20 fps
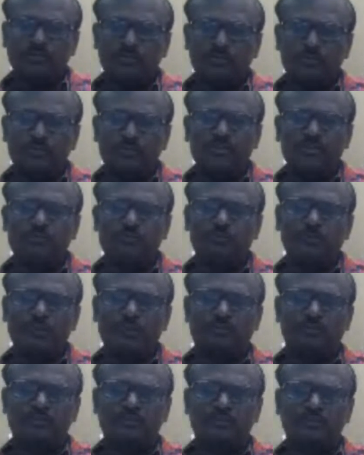to be
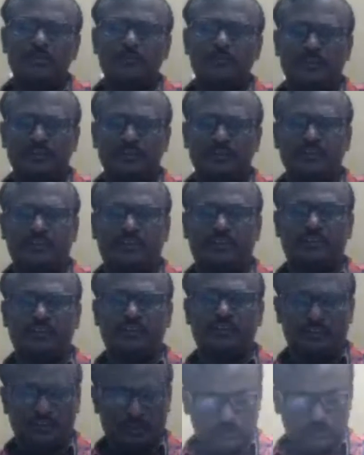exercised by magistrate.
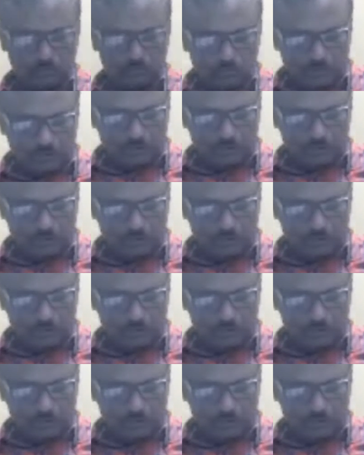What is?